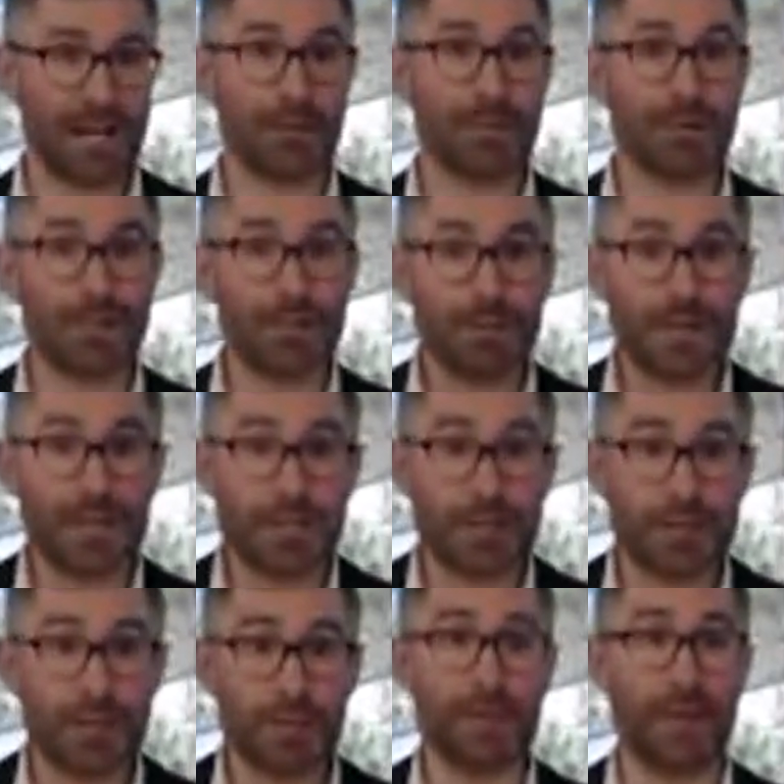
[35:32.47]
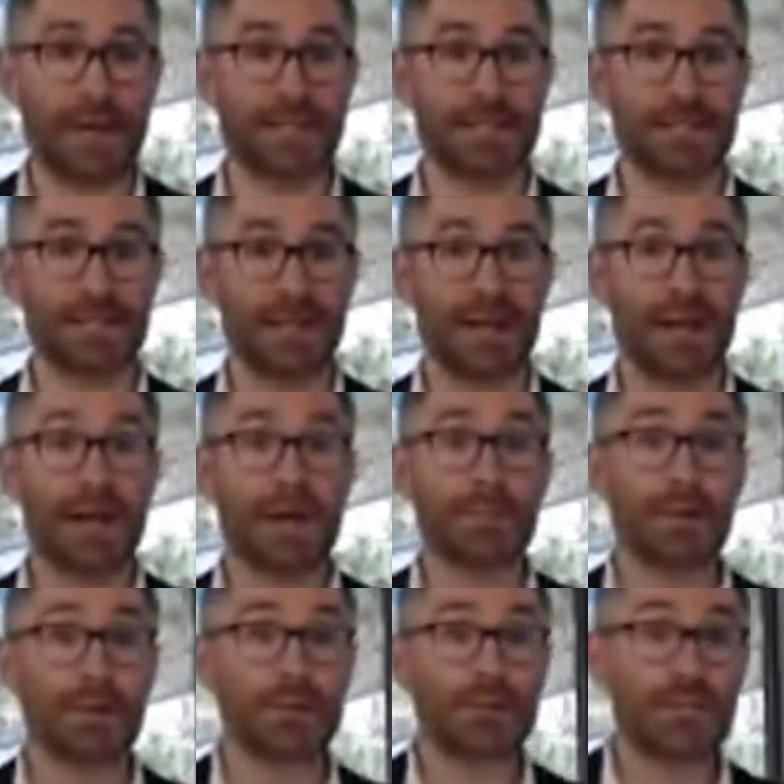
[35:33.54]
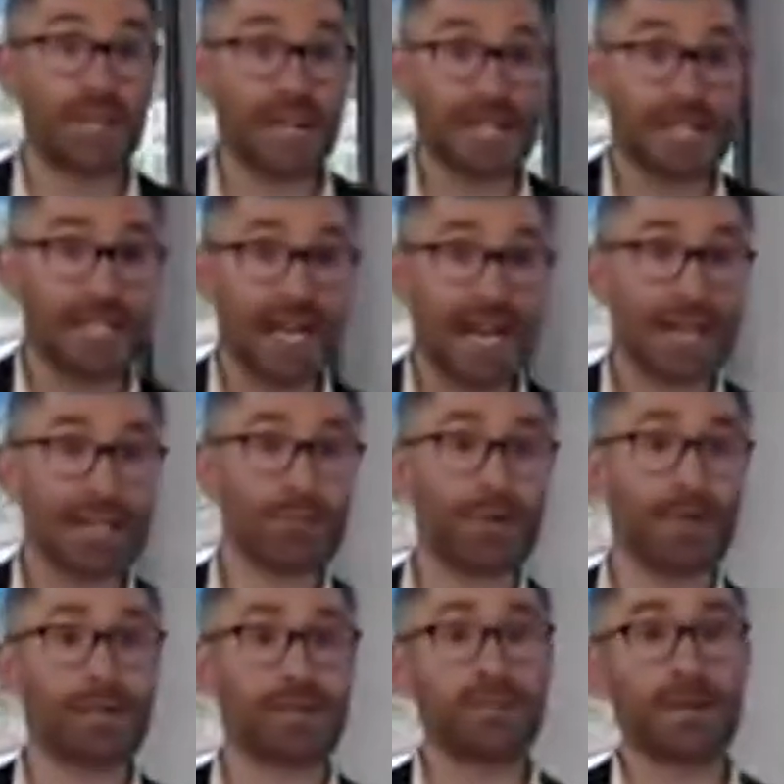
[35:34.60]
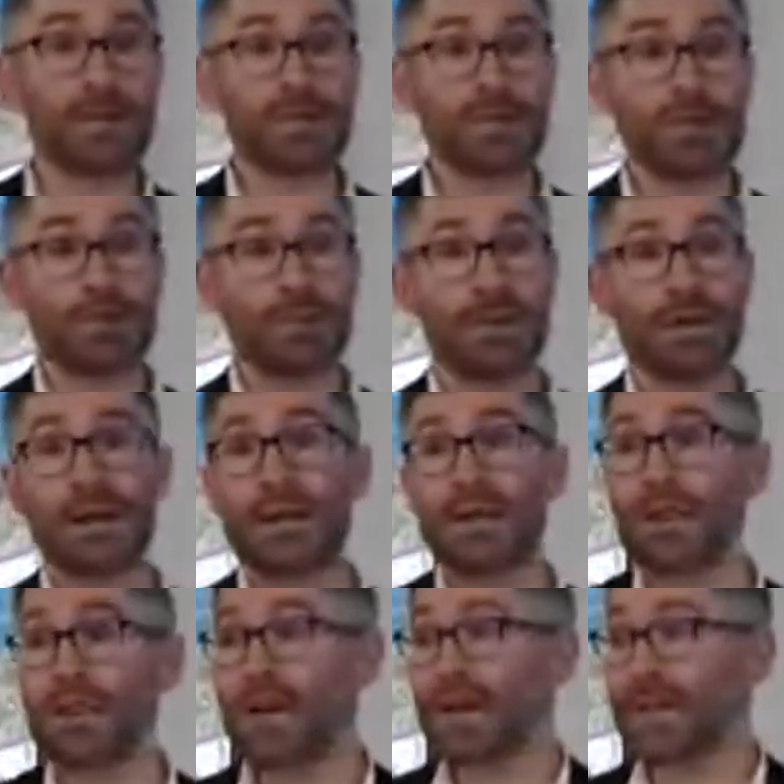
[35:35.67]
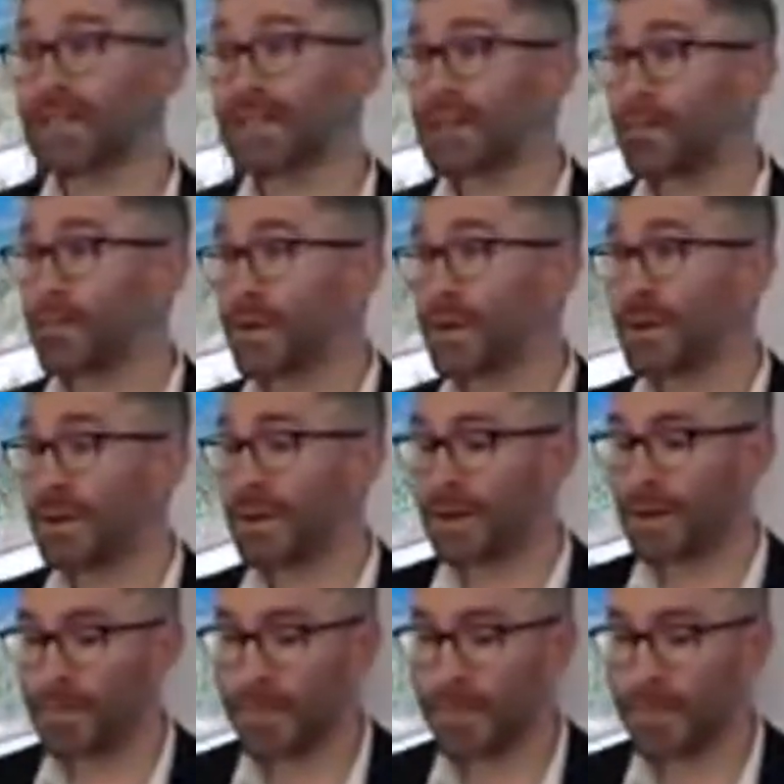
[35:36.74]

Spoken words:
And we do need to do that, because just as we need to make sure that we